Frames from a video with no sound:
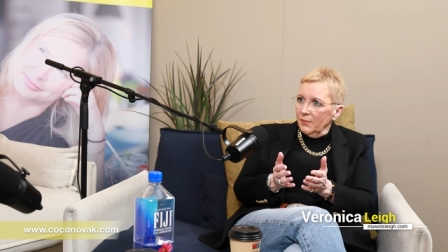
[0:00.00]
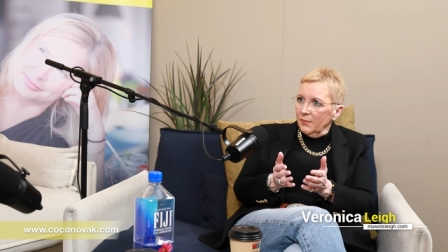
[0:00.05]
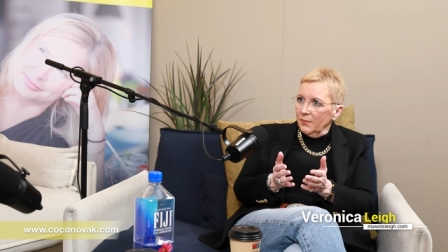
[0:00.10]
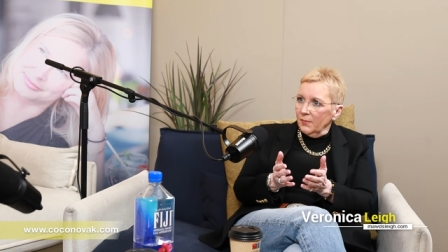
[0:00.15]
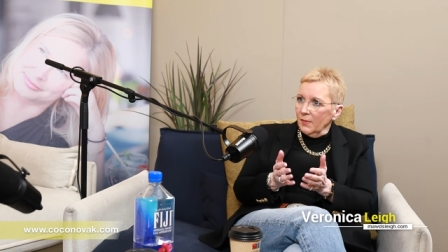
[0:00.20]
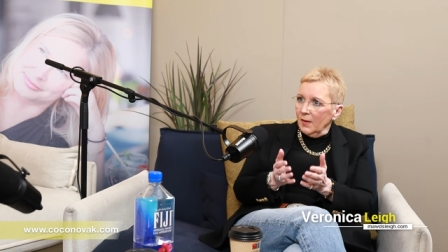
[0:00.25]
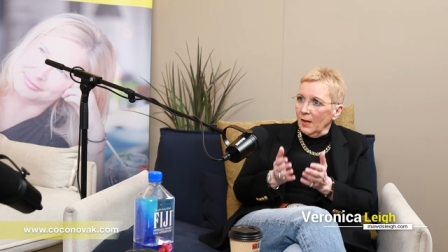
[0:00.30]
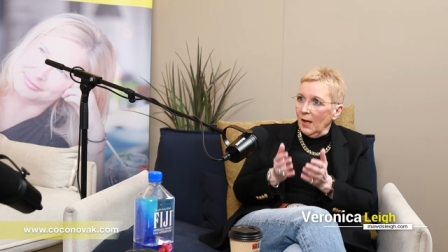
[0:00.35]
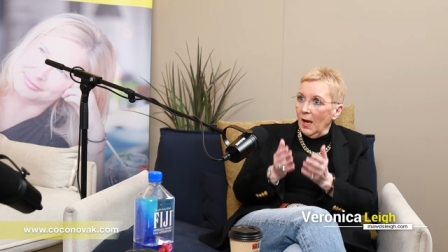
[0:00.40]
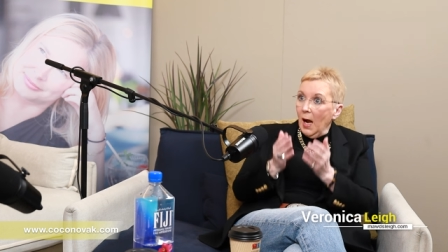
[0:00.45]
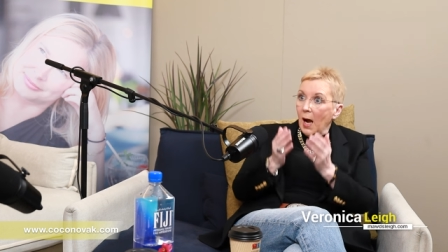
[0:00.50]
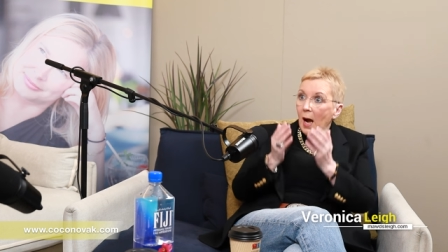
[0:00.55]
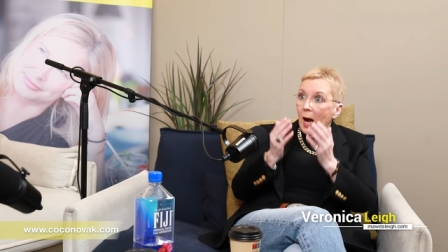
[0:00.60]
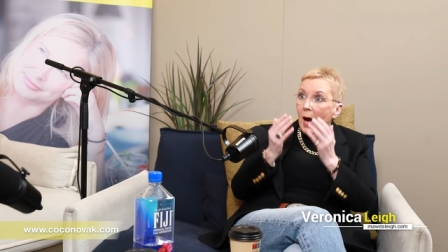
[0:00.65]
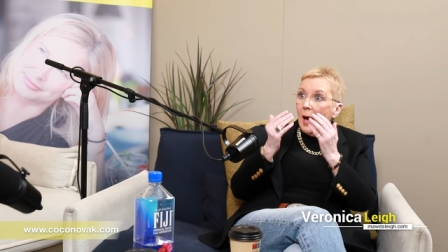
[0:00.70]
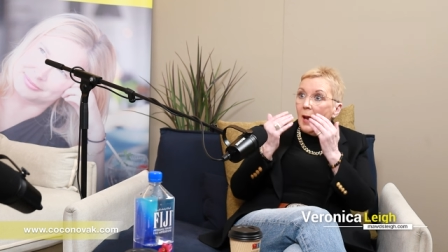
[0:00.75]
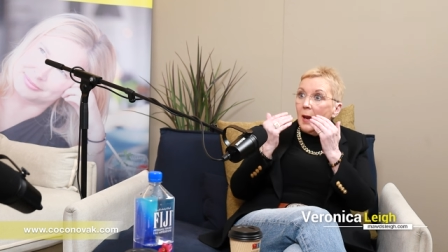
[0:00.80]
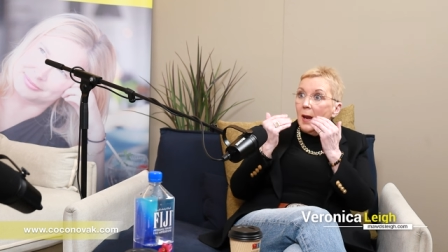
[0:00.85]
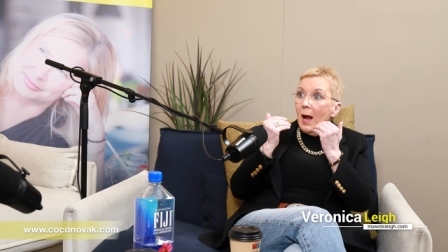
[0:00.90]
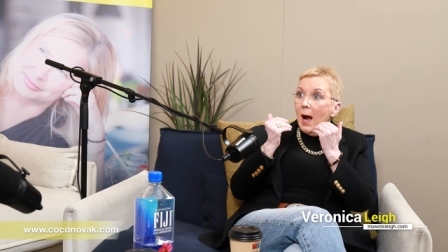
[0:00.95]
Right.
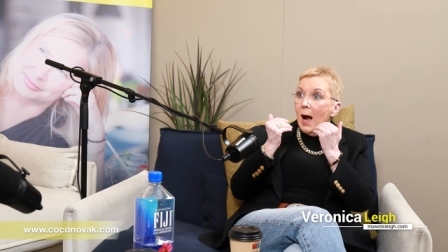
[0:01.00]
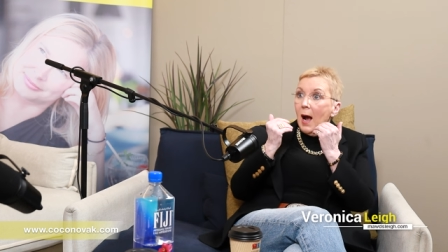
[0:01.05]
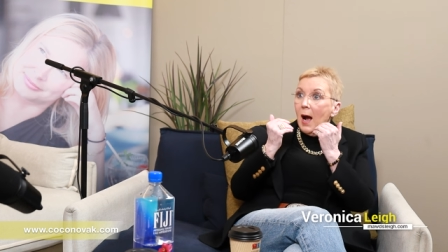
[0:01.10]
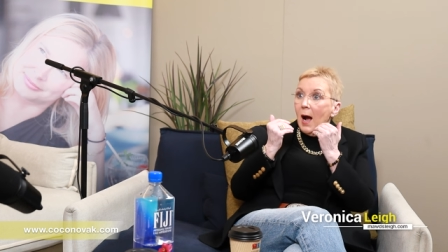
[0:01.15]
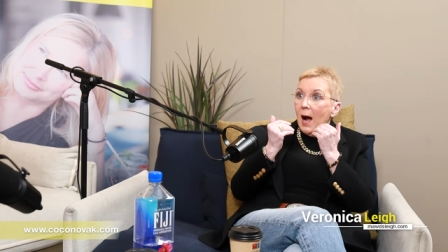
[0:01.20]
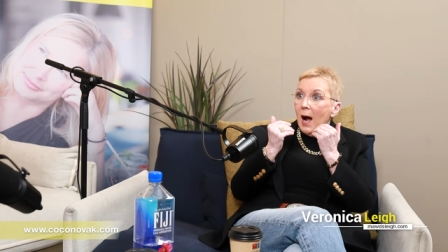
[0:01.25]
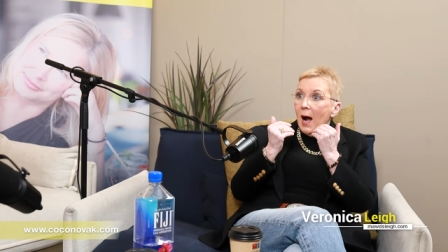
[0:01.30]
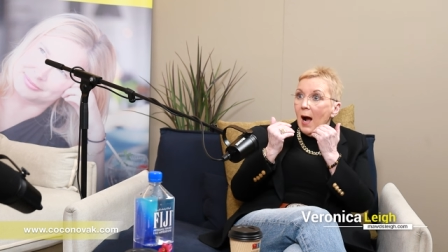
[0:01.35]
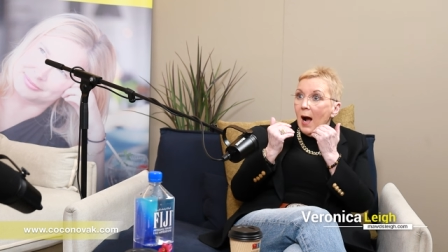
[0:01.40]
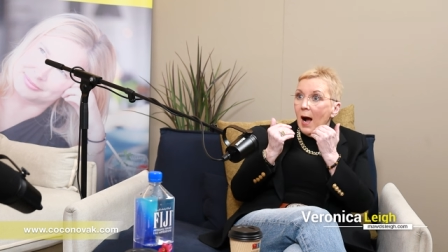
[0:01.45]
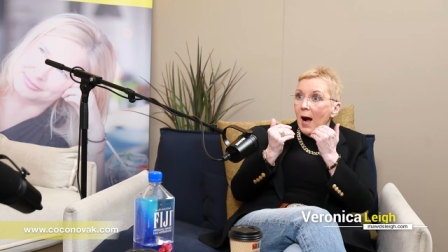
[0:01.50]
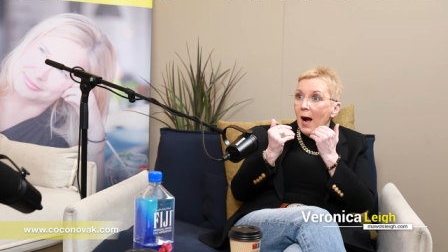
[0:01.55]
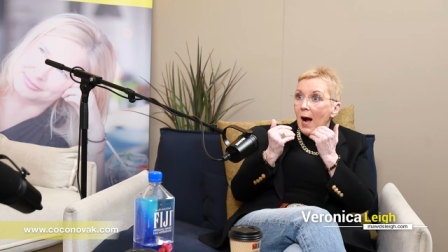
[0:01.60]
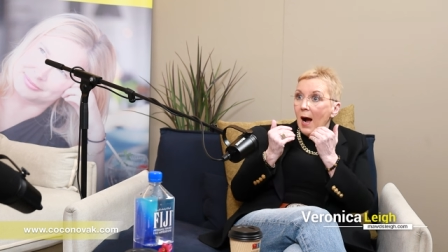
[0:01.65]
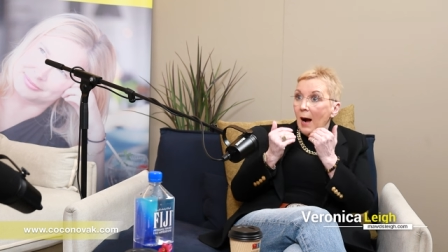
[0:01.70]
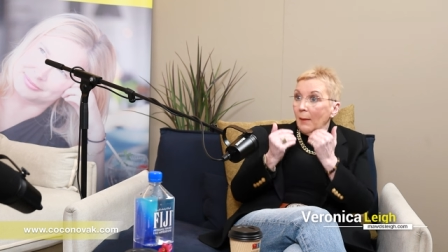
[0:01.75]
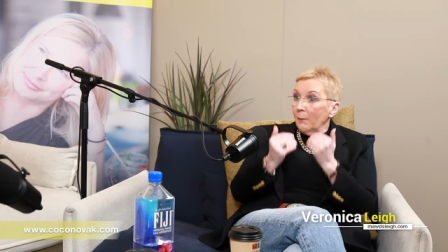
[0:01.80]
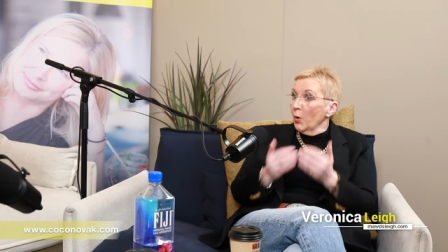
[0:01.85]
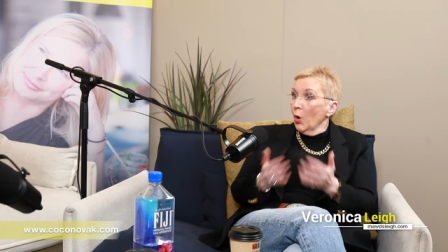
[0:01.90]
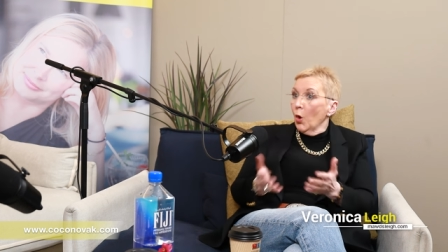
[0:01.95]
And
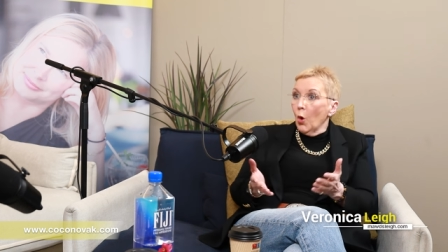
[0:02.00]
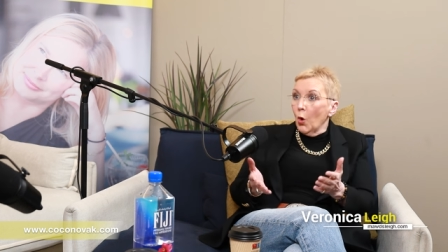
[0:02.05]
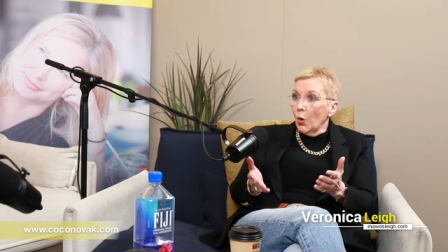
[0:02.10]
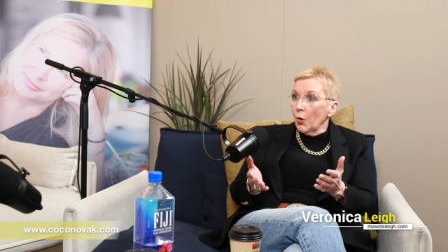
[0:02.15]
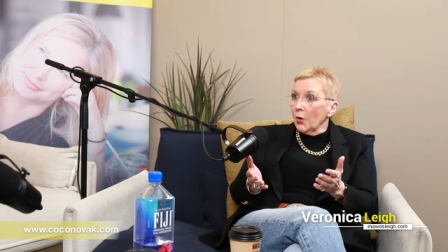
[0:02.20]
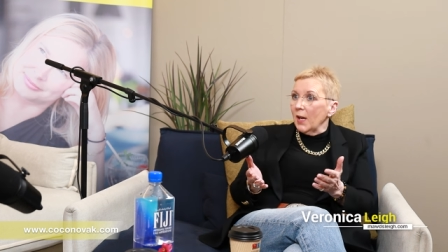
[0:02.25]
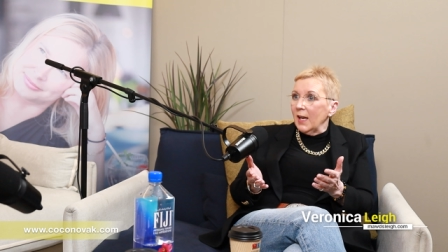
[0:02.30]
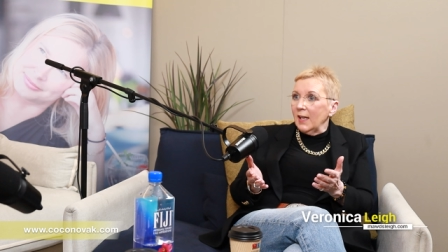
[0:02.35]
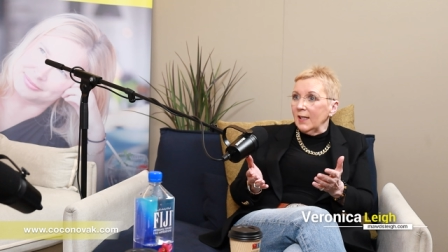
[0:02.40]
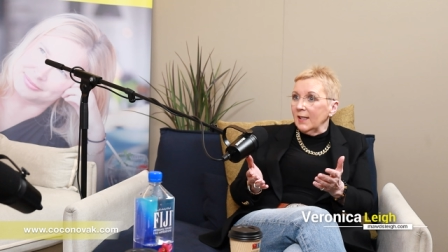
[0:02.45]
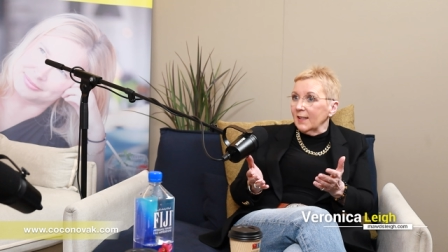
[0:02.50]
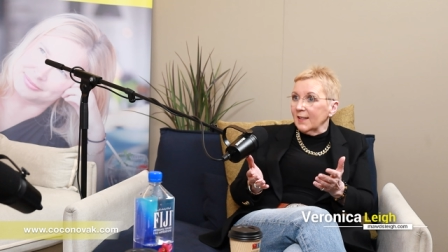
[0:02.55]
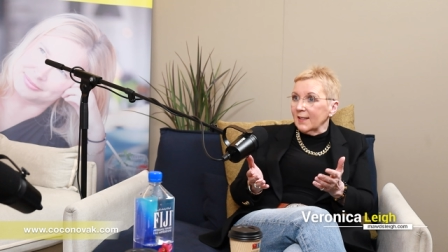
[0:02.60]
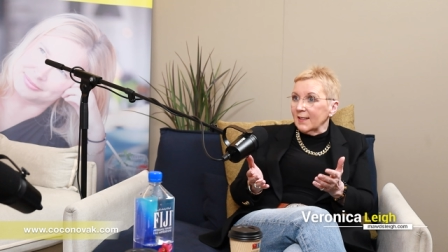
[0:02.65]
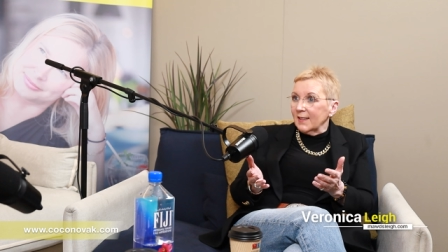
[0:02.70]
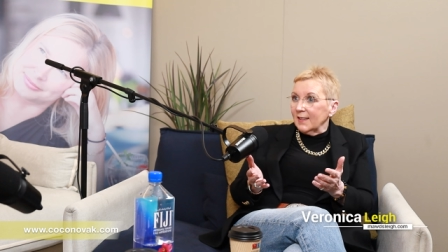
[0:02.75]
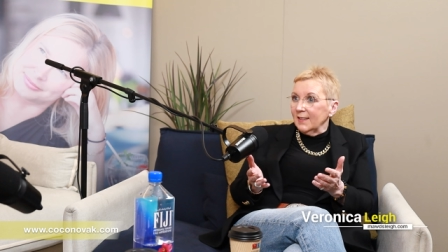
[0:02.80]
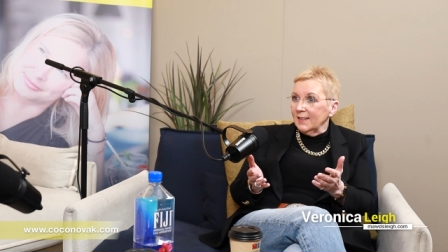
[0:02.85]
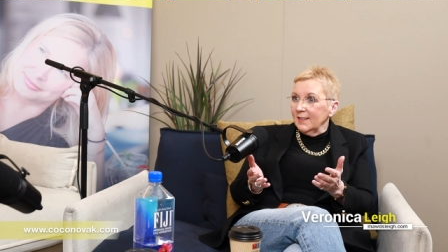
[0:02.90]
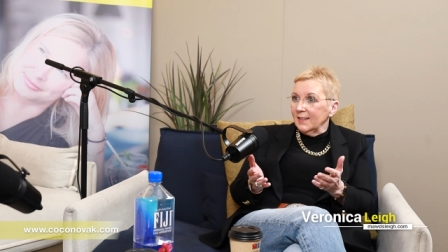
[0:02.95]
I'm not on
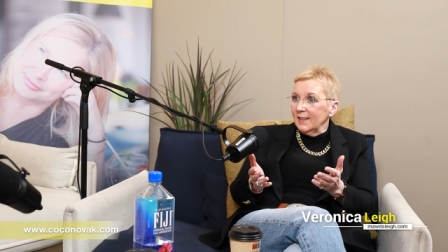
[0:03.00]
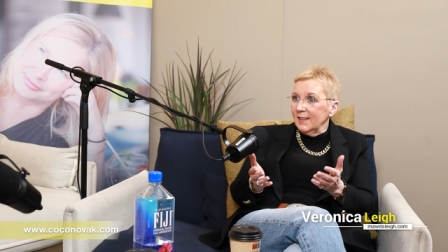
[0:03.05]
anything.